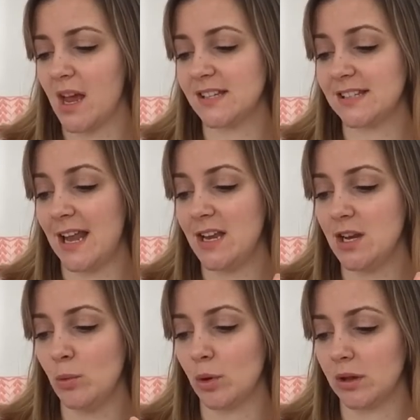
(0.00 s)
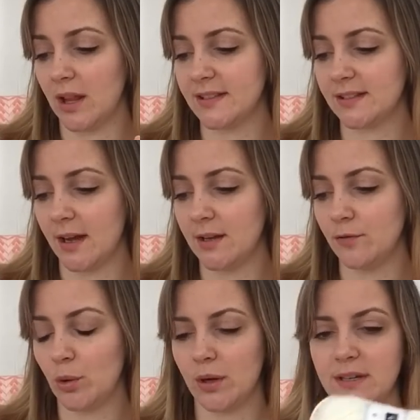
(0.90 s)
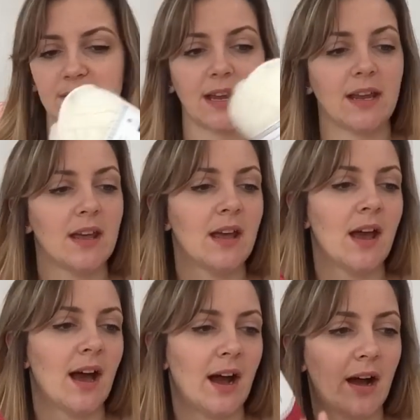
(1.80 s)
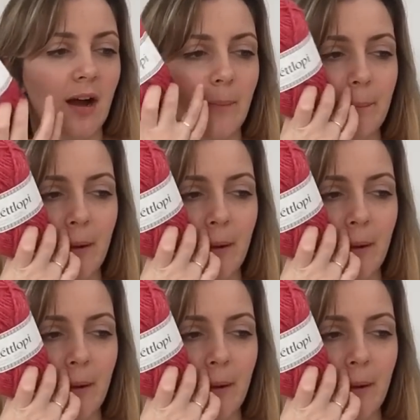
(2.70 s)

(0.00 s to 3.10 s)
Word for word: Icelandic wool, a sign of quality. Um,